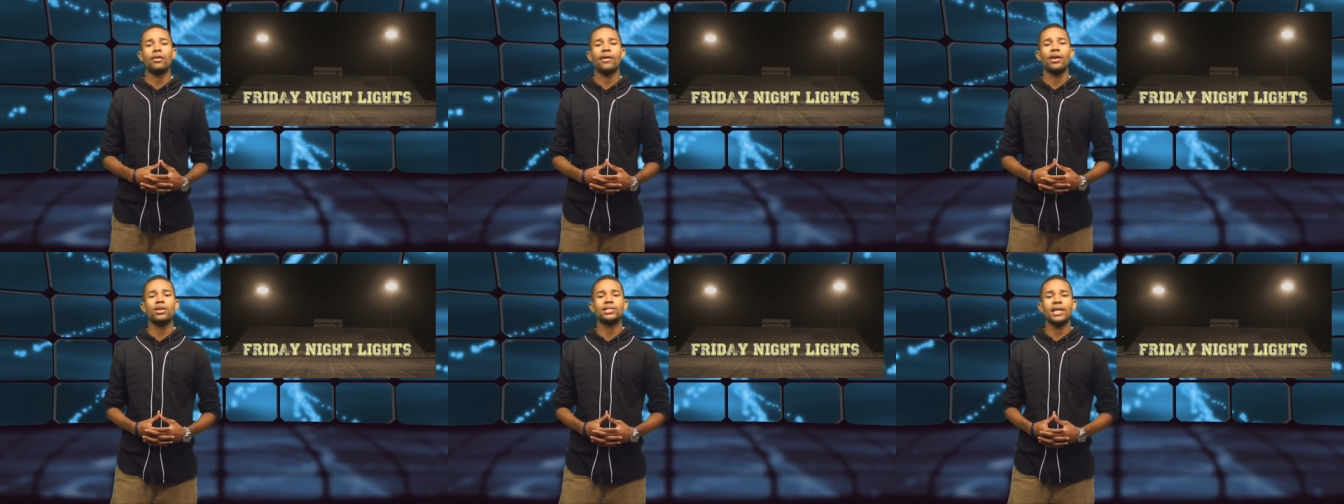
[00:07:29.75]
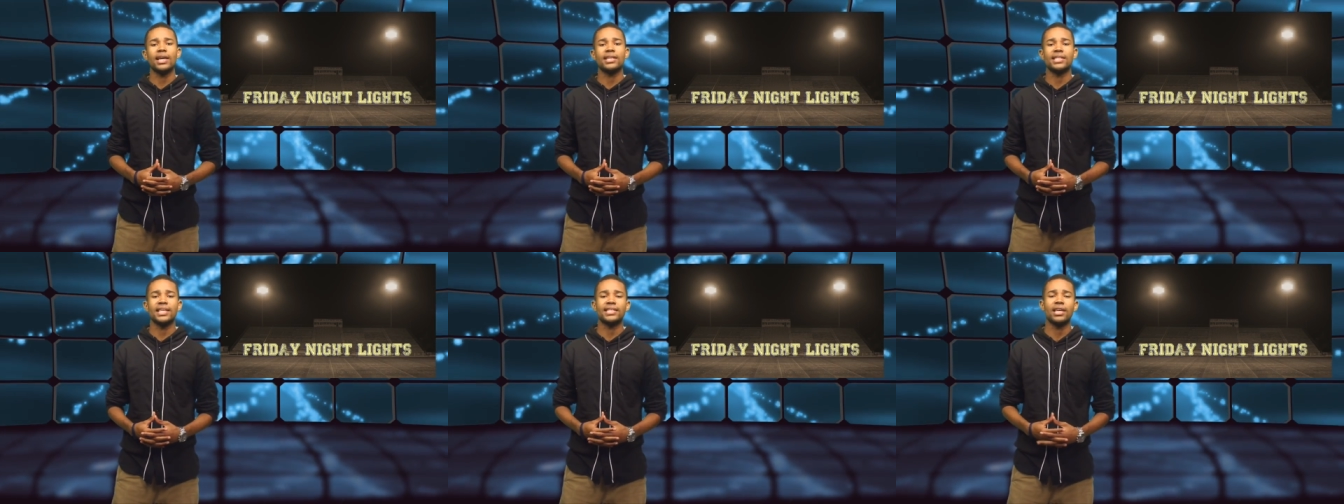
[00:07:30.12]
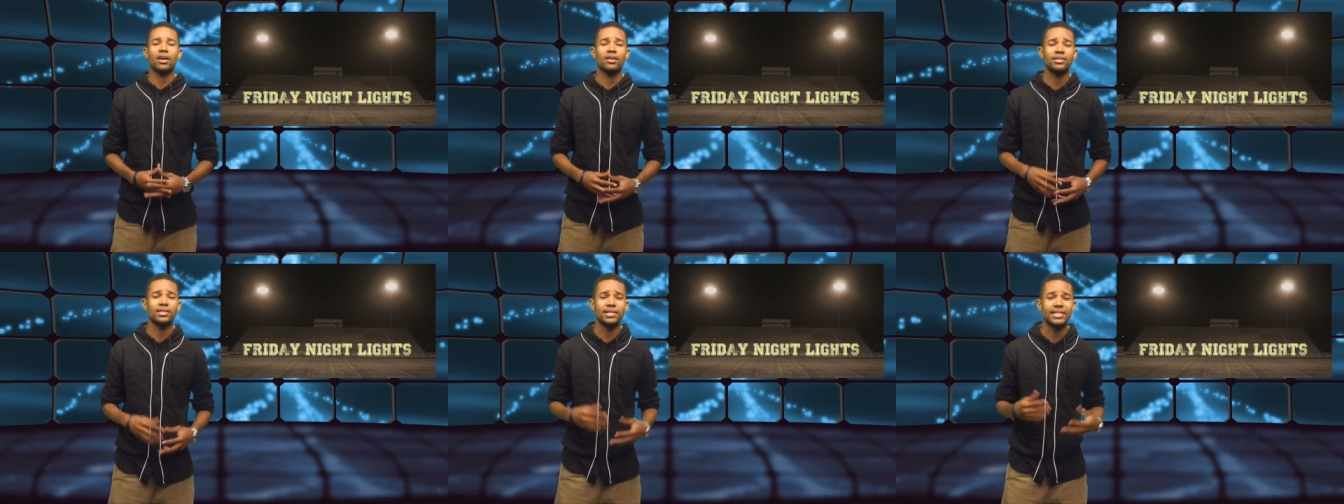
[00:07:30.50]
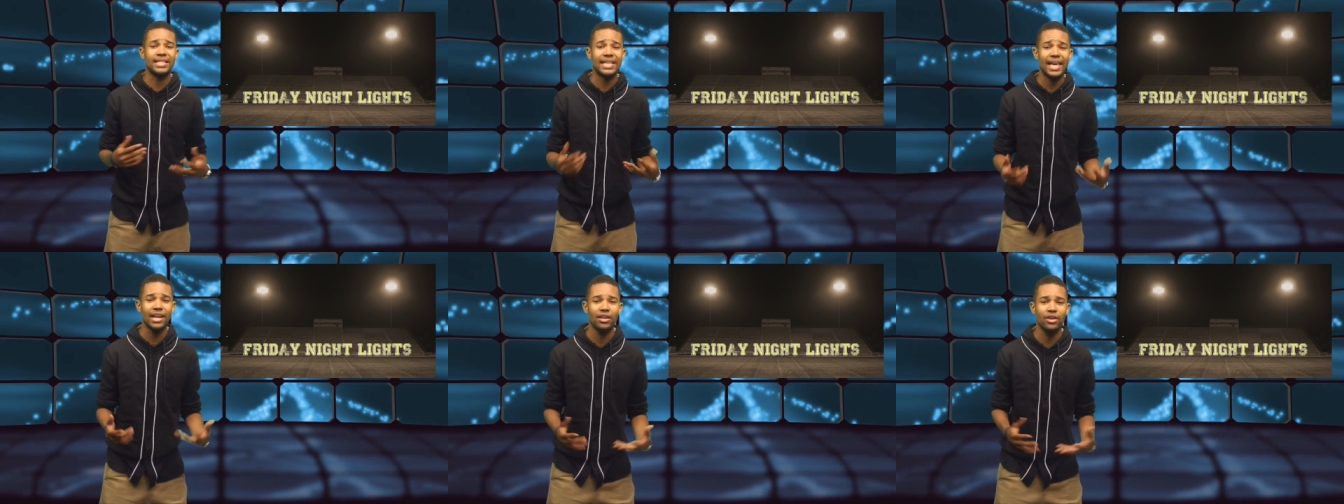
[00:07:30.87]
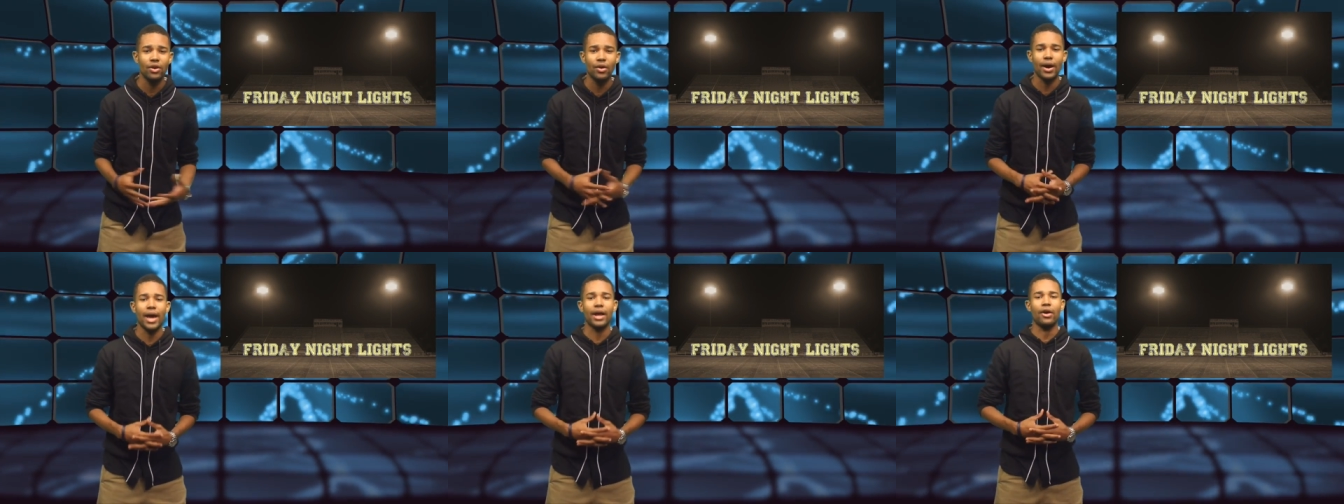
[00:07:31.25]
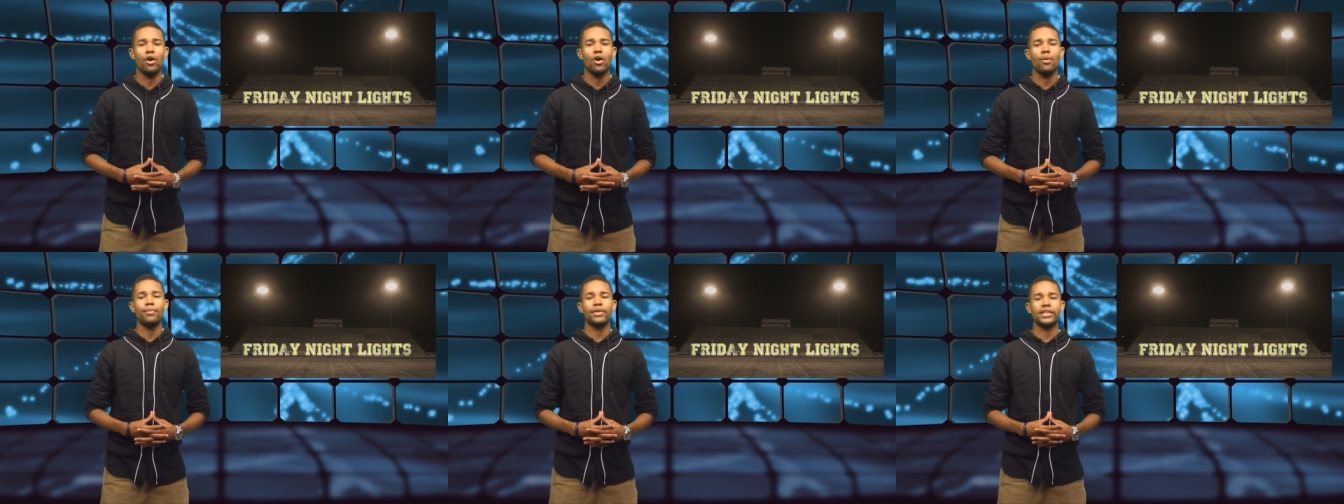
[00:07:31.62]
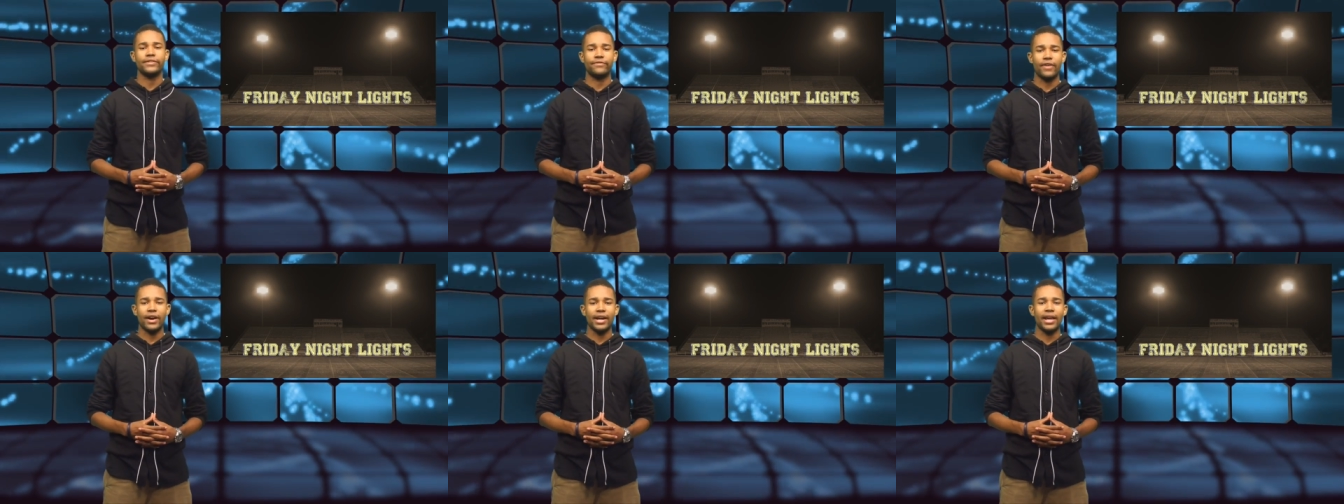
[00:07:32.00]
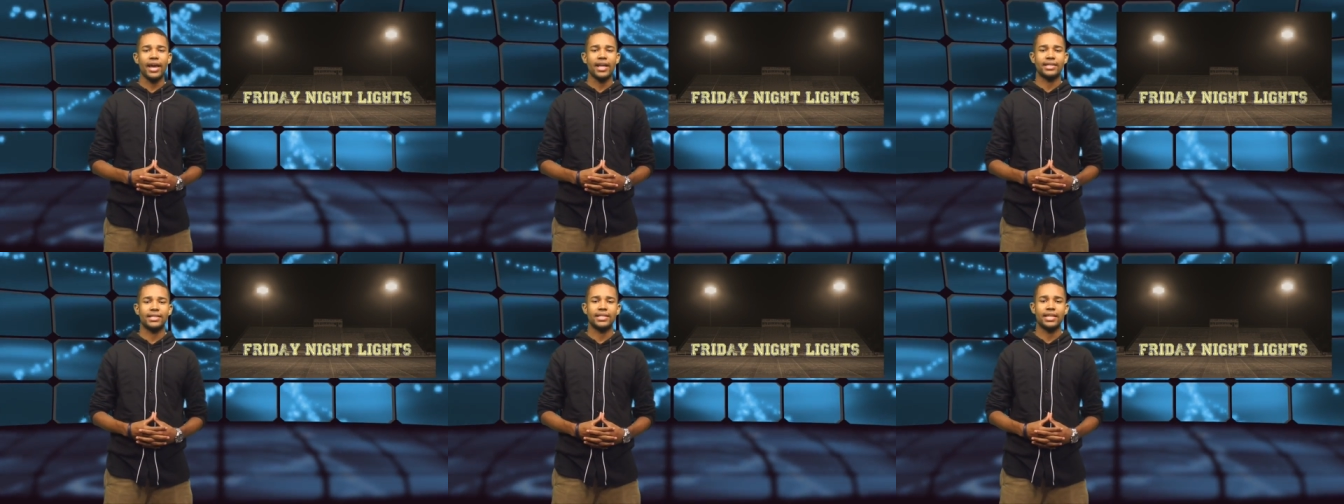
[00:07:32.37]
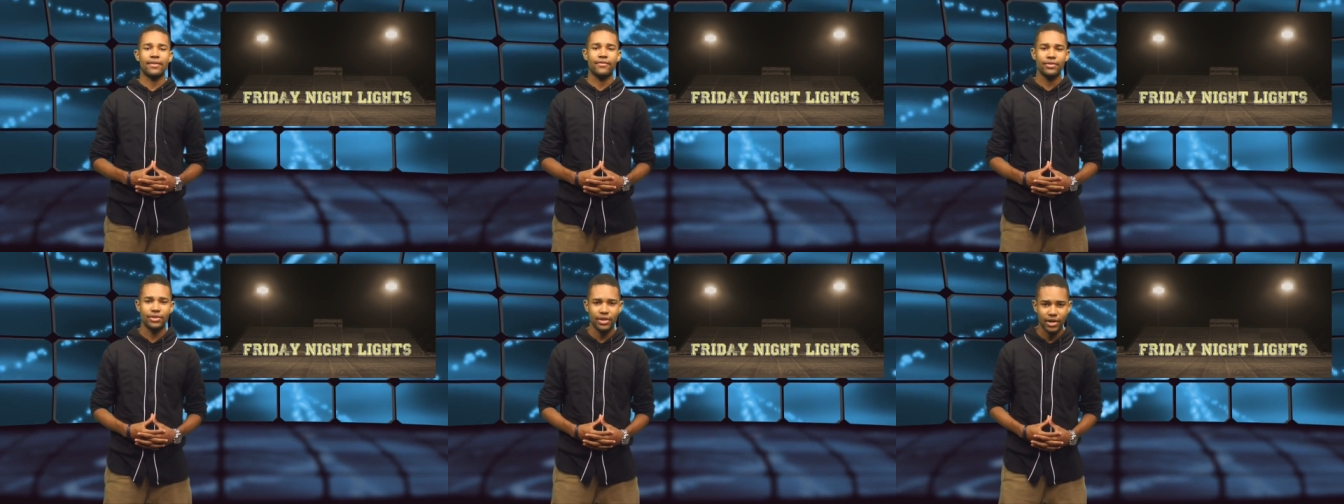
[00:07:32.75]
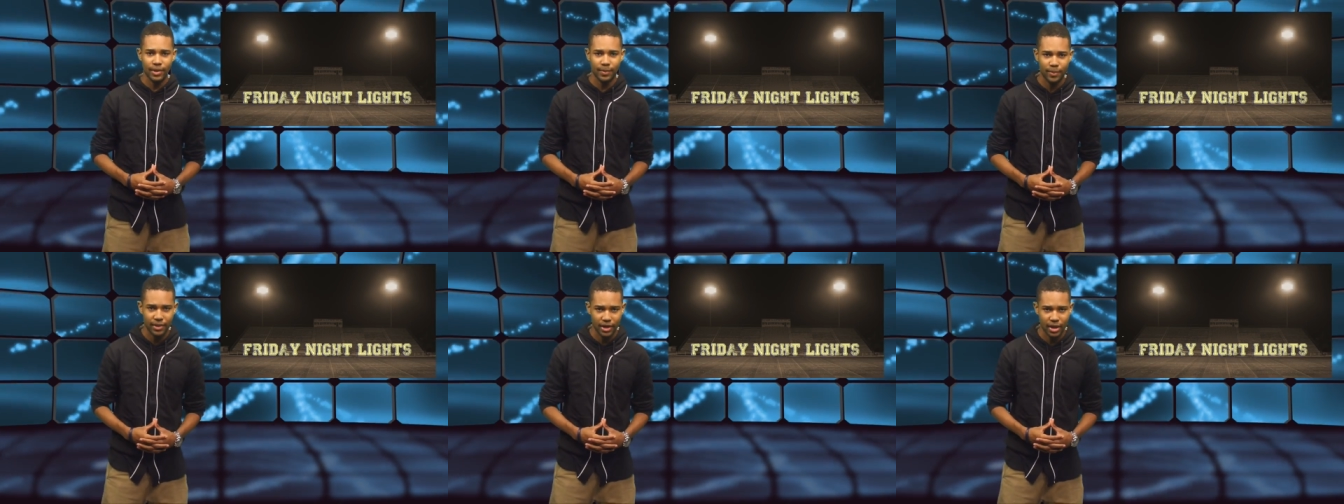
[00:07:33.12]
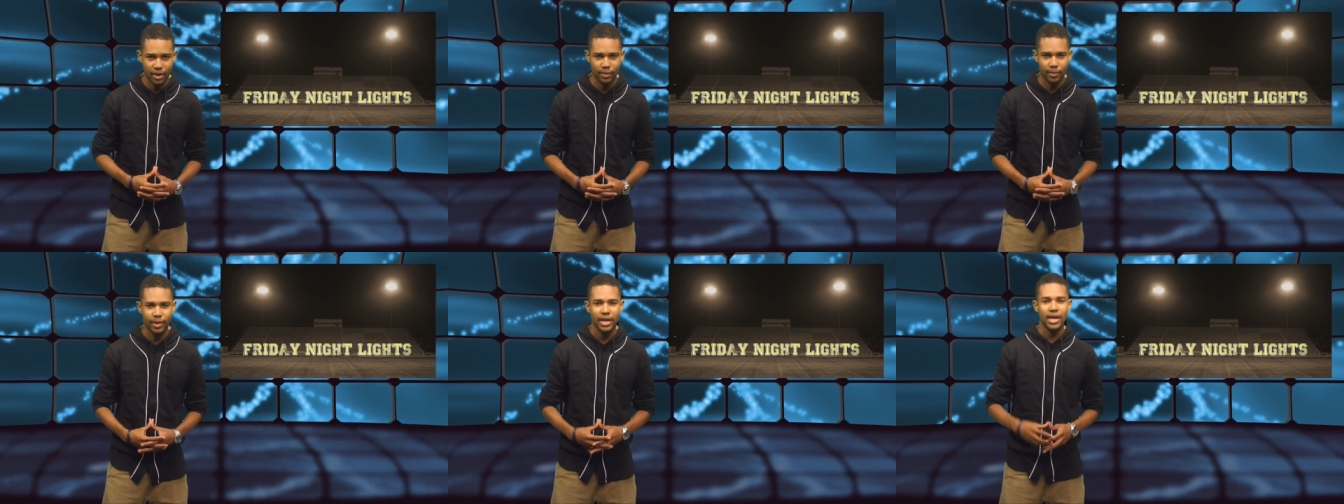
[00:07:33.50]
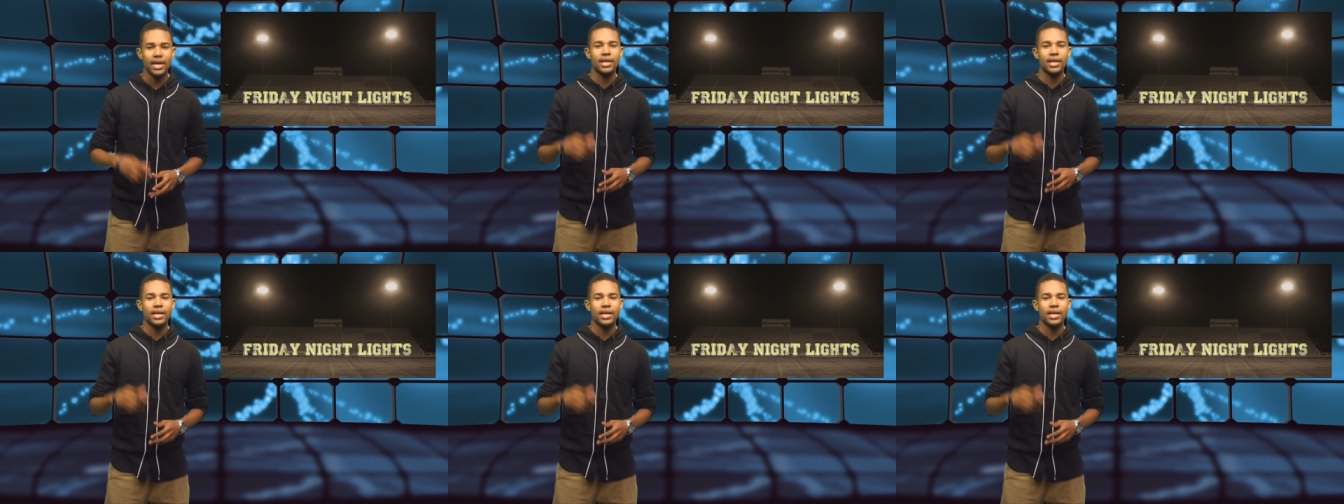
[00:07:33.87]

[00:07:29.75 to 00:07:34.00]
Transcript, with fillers: our Raiders as they take on Centennial at home this Friday at 7.30 p.m.